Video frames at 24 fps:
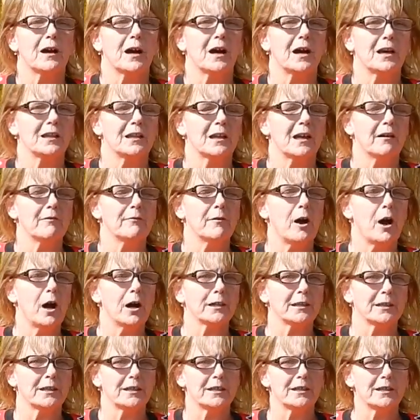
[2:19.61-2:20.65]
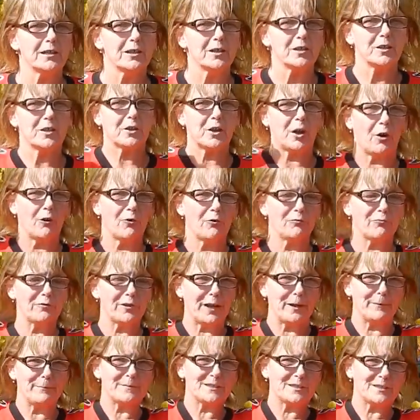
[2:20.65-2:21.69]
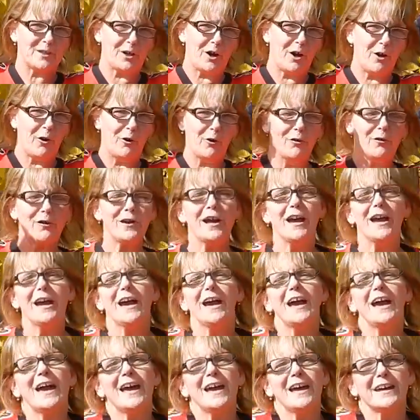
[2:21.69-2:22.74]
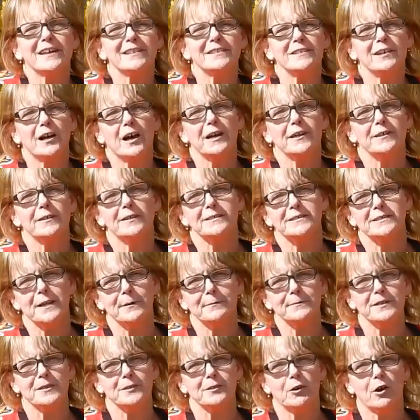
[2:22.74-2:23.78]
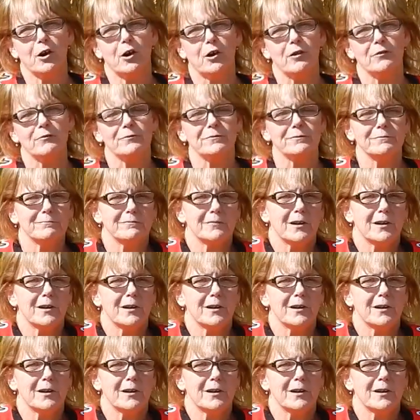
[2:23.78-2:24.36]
I love hockey, go Flames go, and I attempted golf.